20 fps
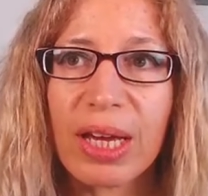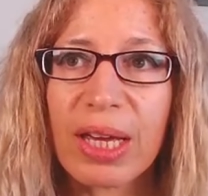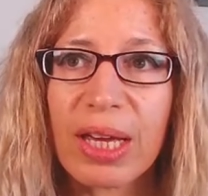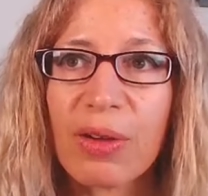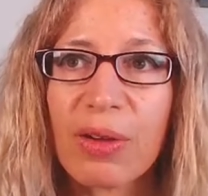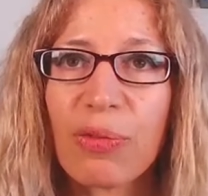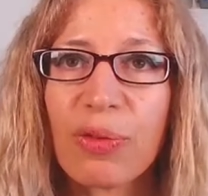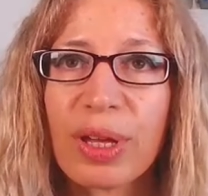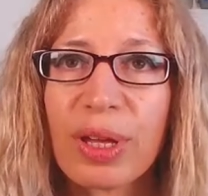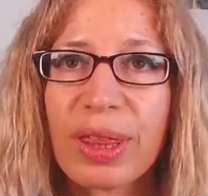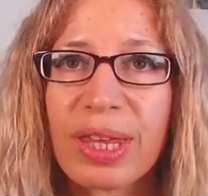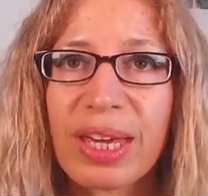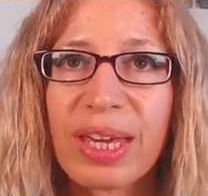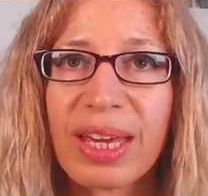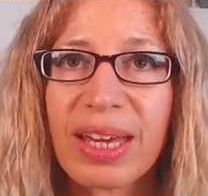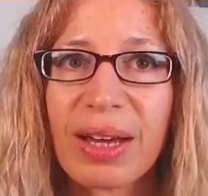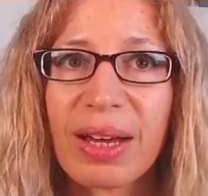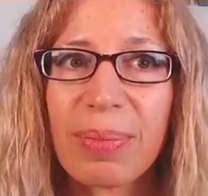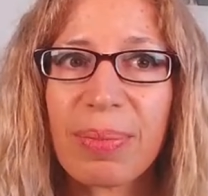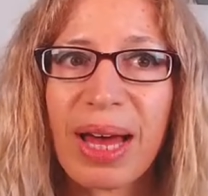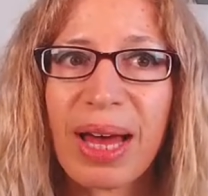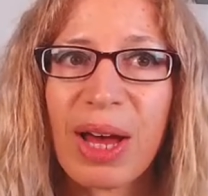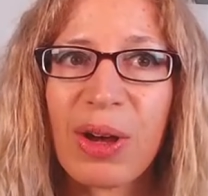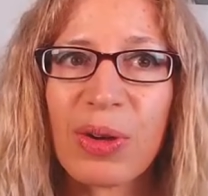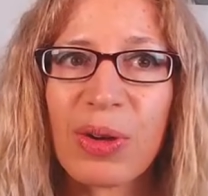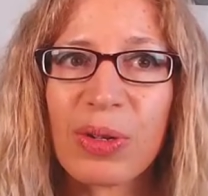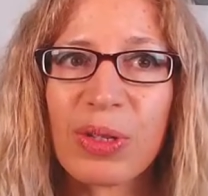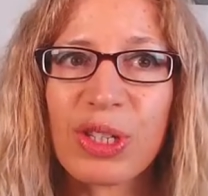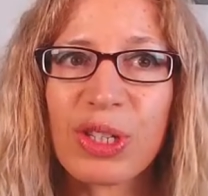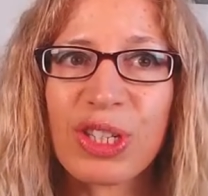if we think
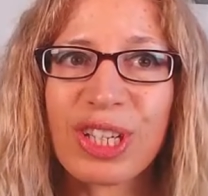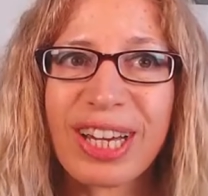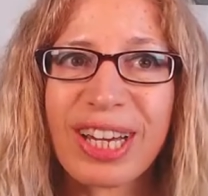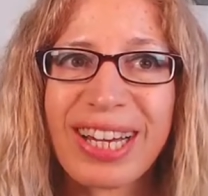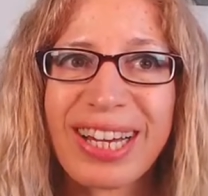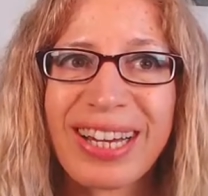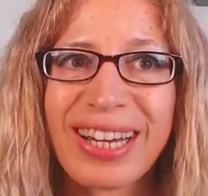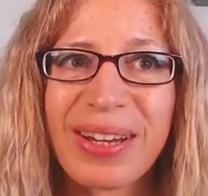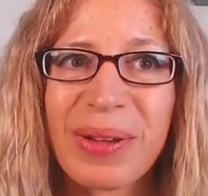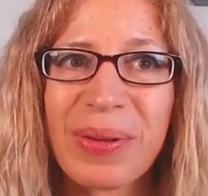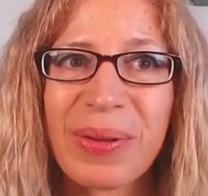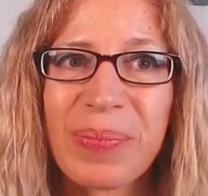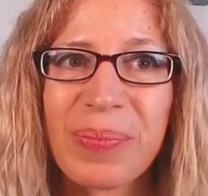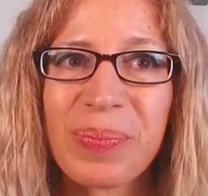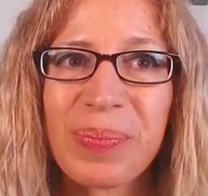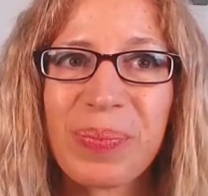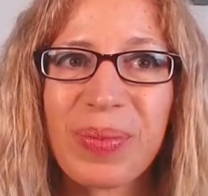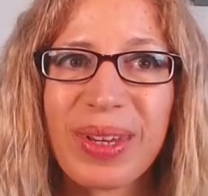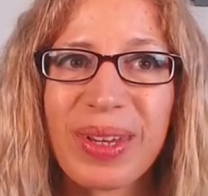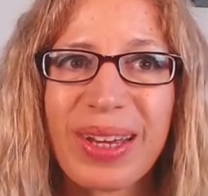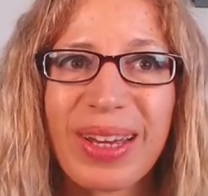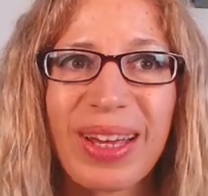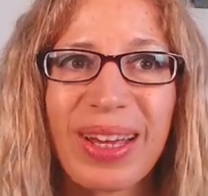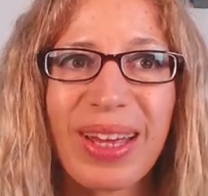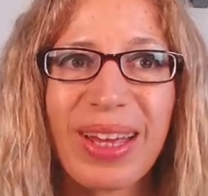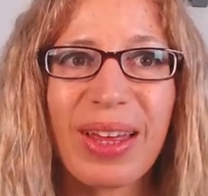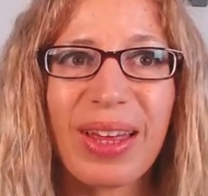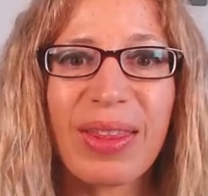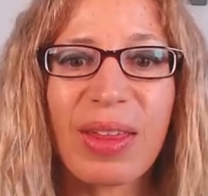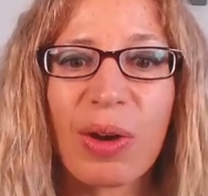about
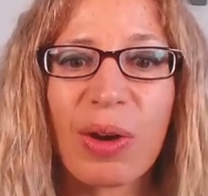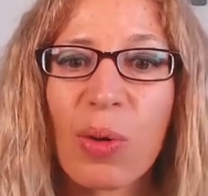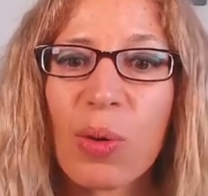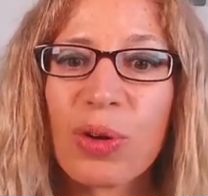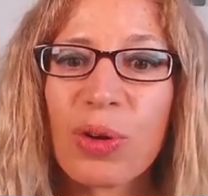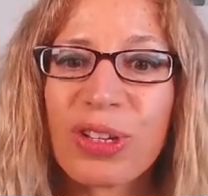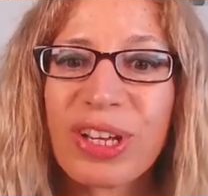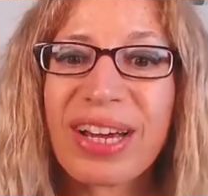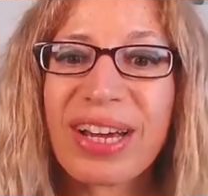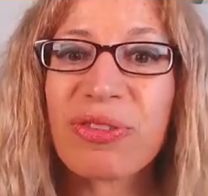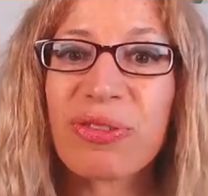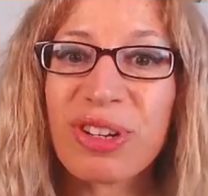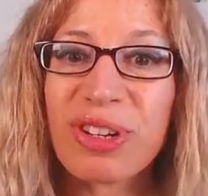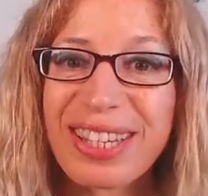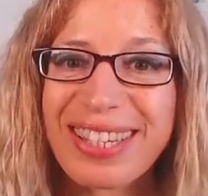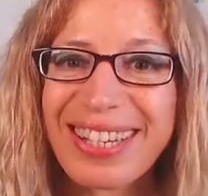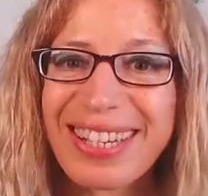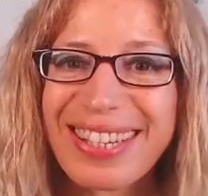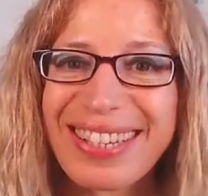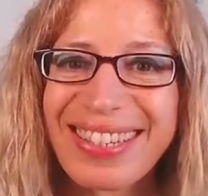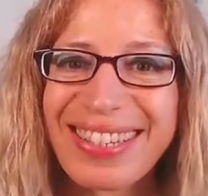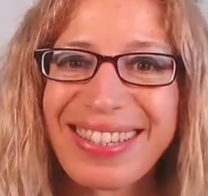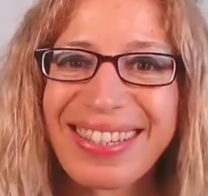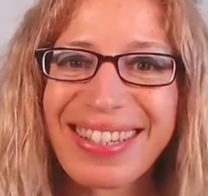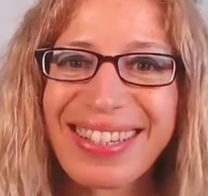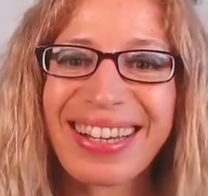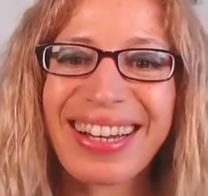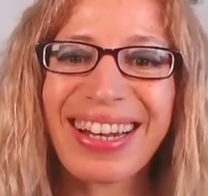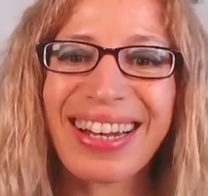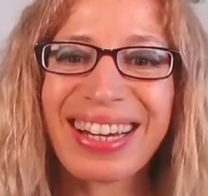the courtyard, recess,
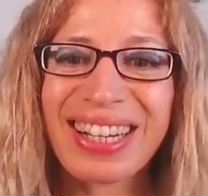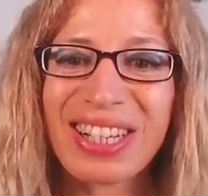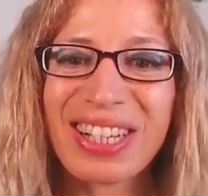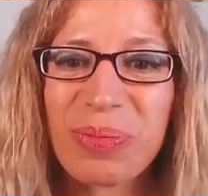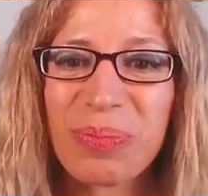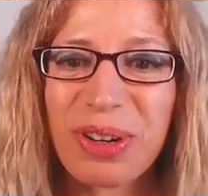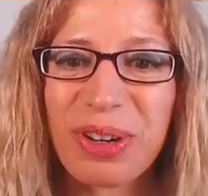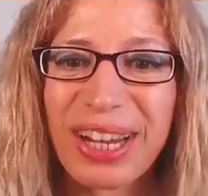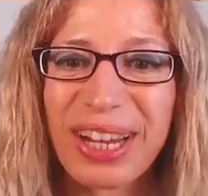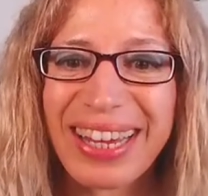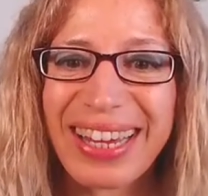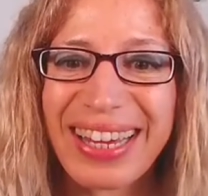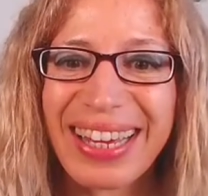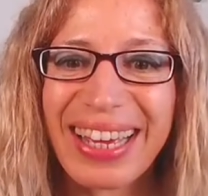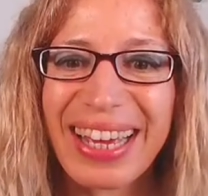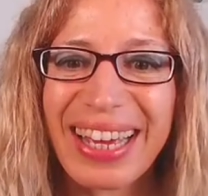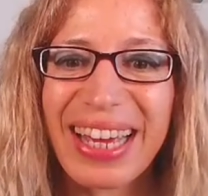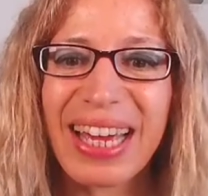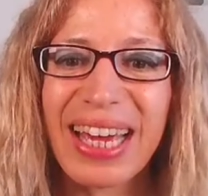a lunch break,